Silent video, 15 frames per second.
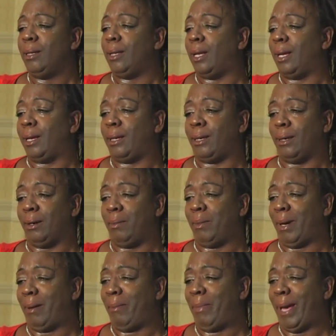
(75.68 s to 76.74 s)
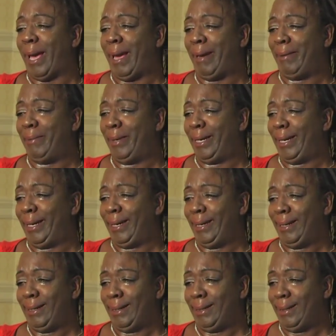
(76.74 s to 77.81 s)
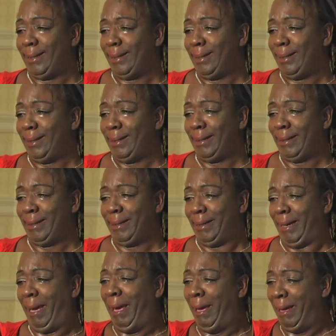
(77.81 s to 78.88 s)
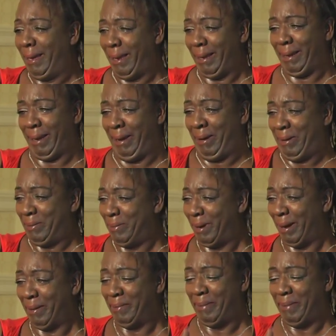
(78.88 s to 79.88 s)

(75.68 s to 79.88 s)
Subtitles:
they killed my baby. They killed my